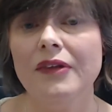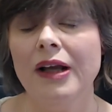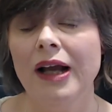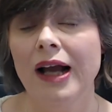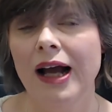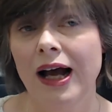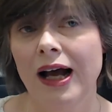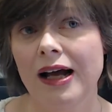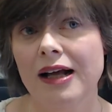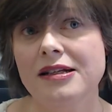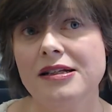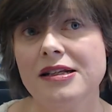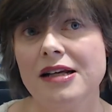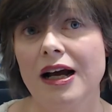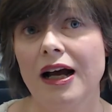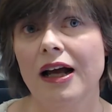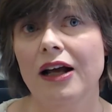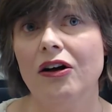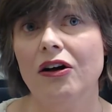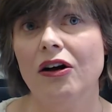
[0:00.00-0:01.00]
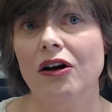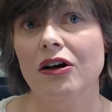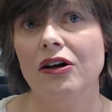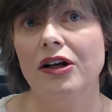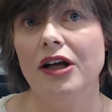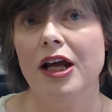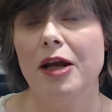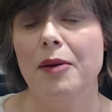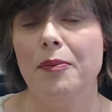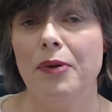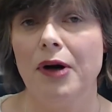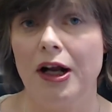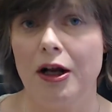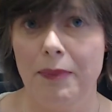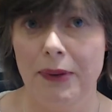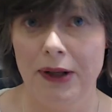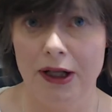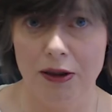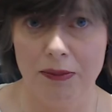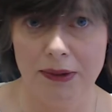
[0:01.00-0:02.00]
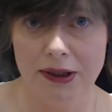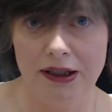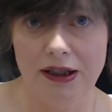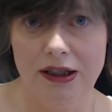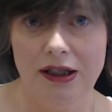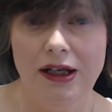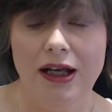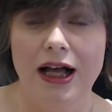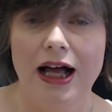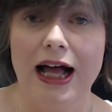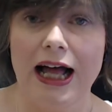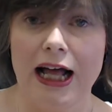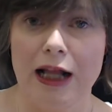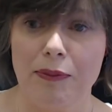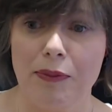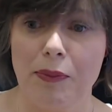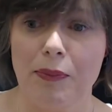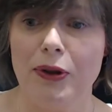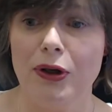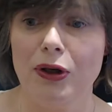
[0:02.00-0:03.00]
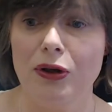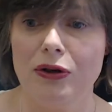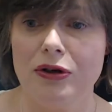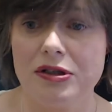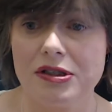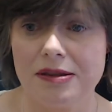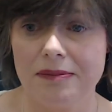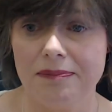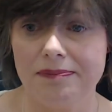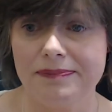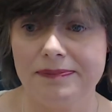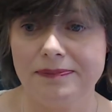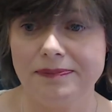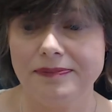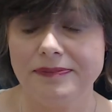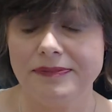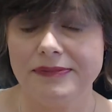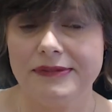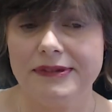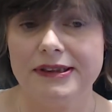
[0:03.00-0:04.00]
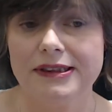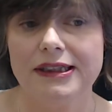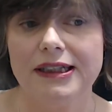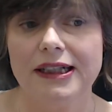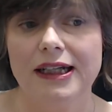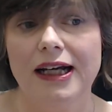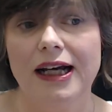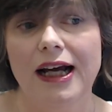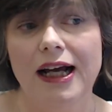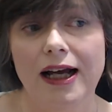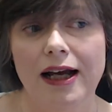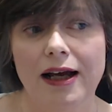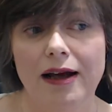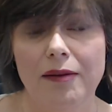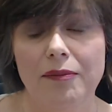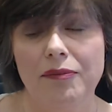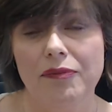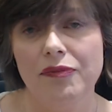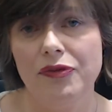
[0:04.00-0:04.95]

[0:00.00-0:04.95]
and I got a Brachypelma albopilosum. I'll